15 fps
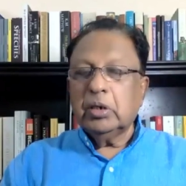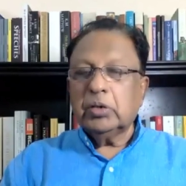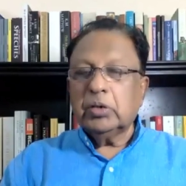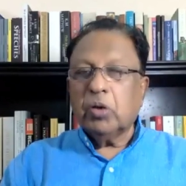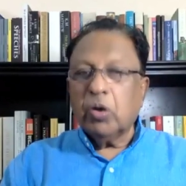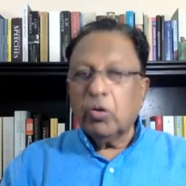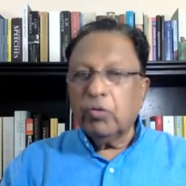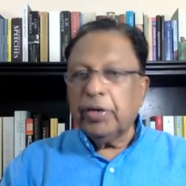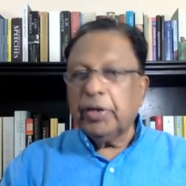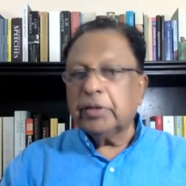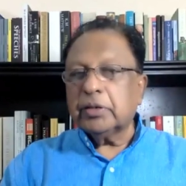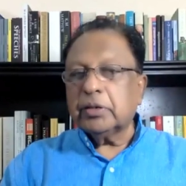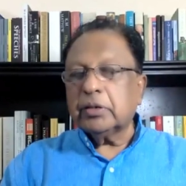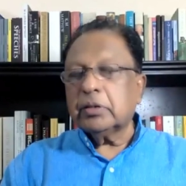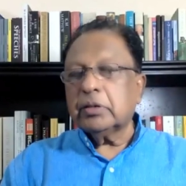So
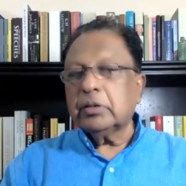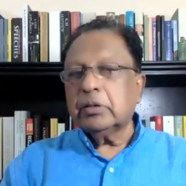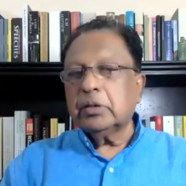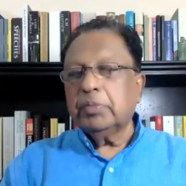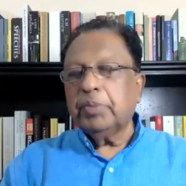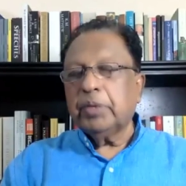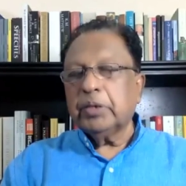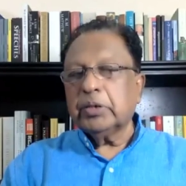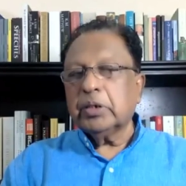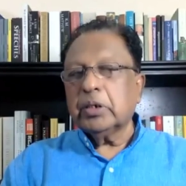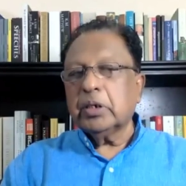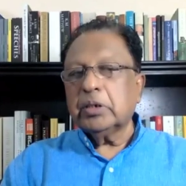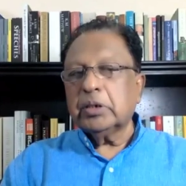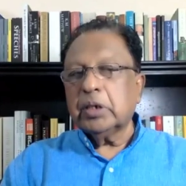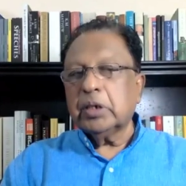always the person
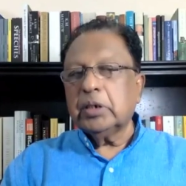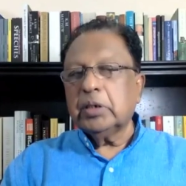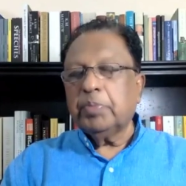concerned,